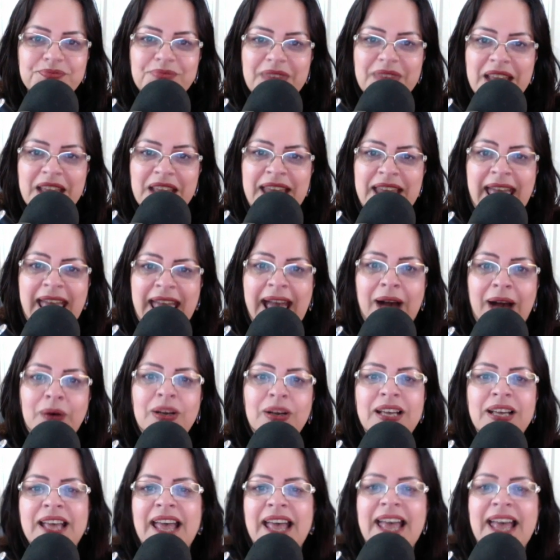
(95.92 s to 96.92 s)
Now,
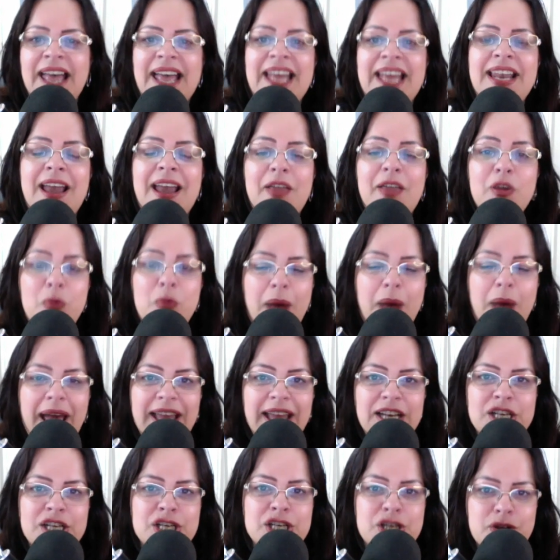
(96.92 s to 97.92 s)
another way
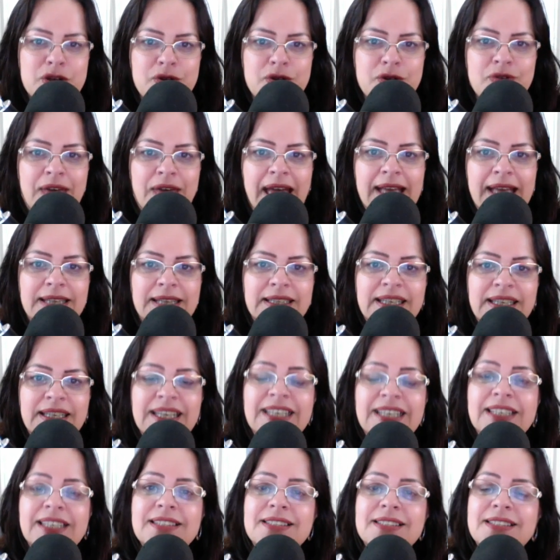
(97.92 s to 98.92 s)
to do that
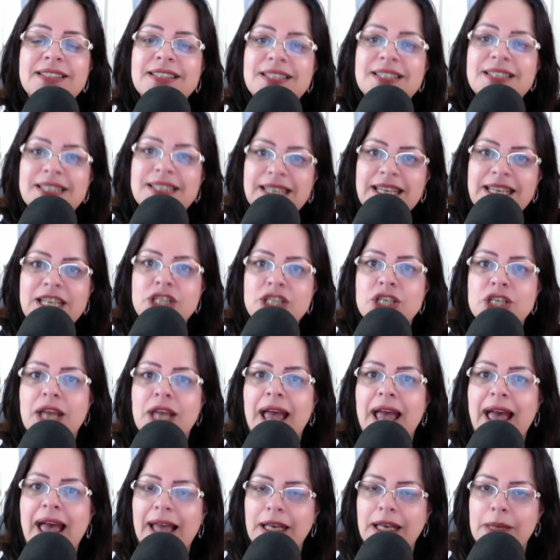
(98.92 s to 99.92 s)
is to teach
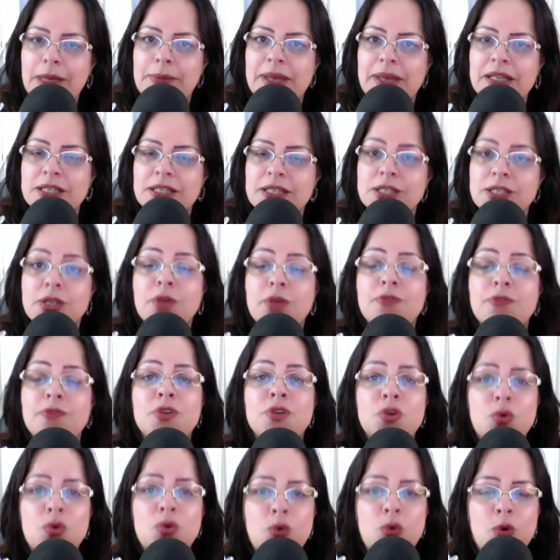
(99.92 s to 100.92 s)
elements of
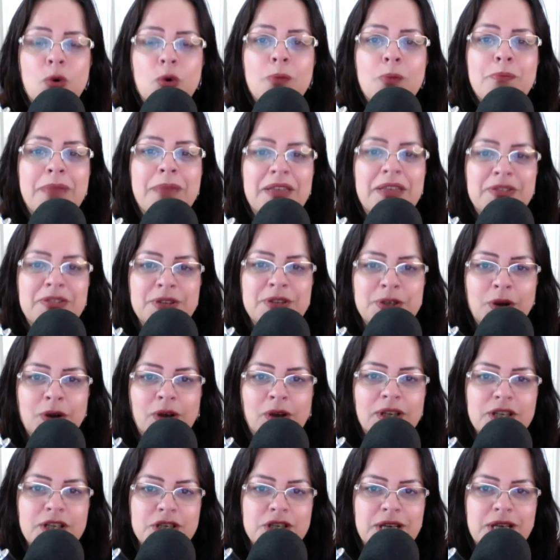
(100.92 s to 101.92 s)
your
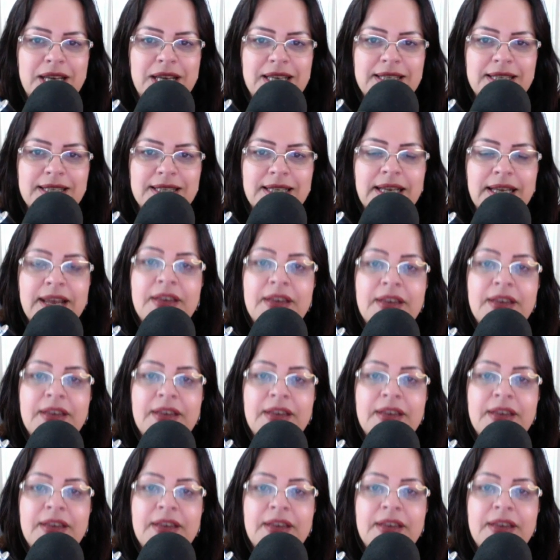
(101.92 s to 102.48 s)
methodologies.